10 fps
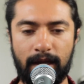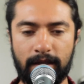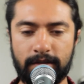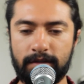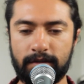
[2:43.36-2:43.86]

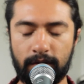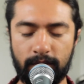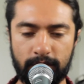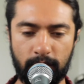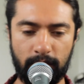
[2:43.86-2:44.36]
And
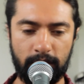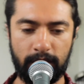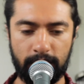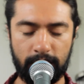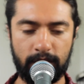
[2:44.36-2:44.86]
so, so what
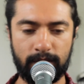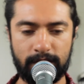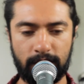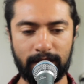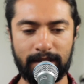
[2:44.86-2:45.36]
you're going to do is
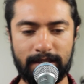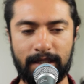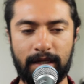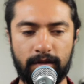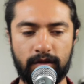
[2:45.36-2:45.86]
start
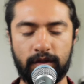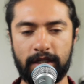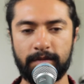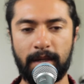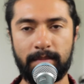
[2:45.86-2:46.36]
listing out those
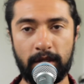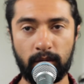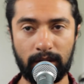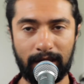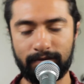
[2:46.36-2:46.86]
traits. Maybe
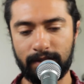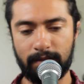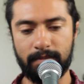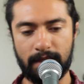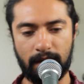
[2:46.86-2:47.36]
you love
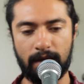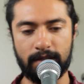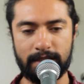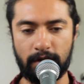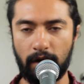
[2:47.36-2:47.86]
them
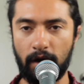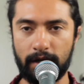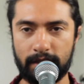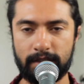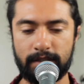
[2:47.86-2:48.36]
because they're
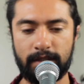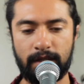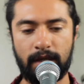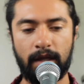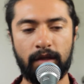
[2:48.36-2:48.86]
honest.
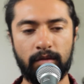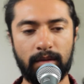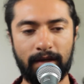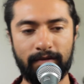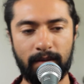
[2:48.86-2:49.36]
You
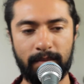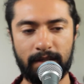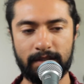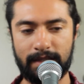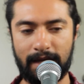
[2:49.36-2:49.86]
love them
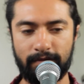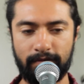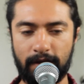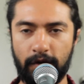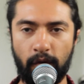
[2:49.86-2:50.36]
because they have a
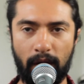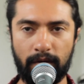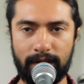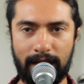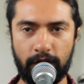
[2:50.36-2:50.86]
very
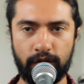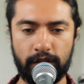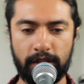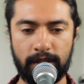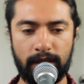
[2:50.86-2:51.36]
grounded
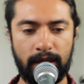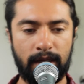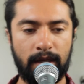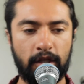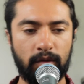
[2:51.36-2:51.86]
energy.
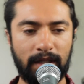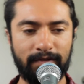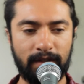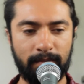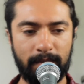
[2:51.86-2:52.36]
You
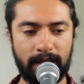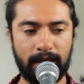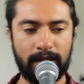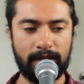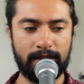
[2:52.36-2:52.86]
love them
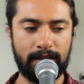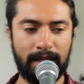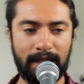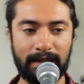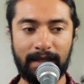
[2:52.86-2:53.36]
because
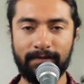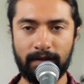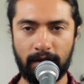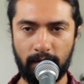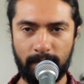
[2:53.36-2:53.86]
they
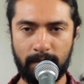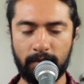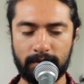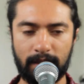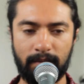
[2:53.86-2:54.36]
lift other
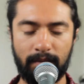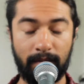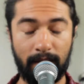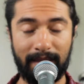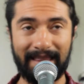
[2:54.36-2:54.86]
people's up.
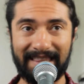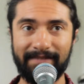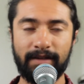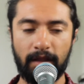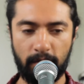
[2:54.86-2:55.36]
They
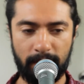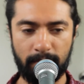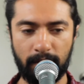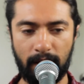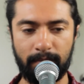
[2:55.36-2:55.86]
lift other
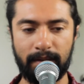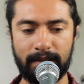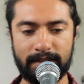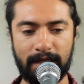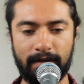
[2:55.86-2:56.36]
people up
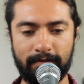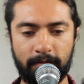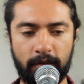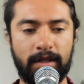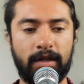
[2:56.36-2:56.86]
instead
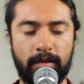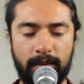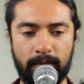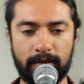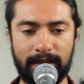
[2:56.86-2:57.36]
of putting other
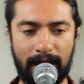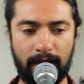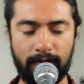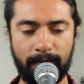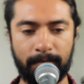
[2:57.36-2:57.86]
people
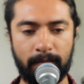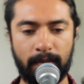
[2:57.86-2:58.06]
down.